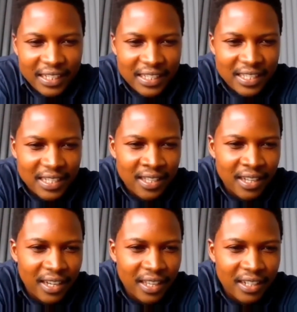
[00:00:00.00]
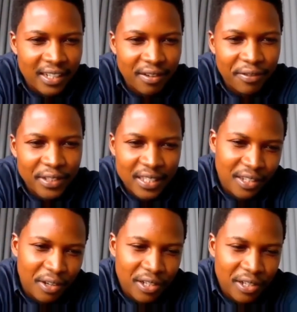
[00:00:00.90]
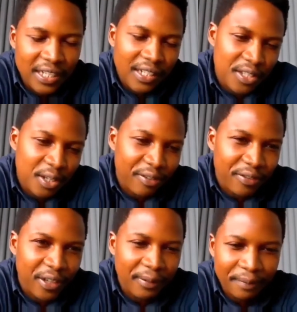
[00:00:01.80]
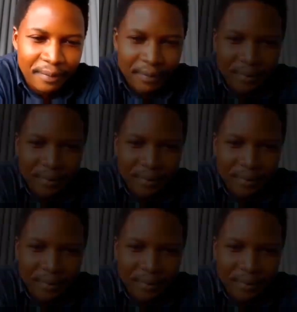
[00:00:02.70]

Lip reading: the difference and the good it's done so far.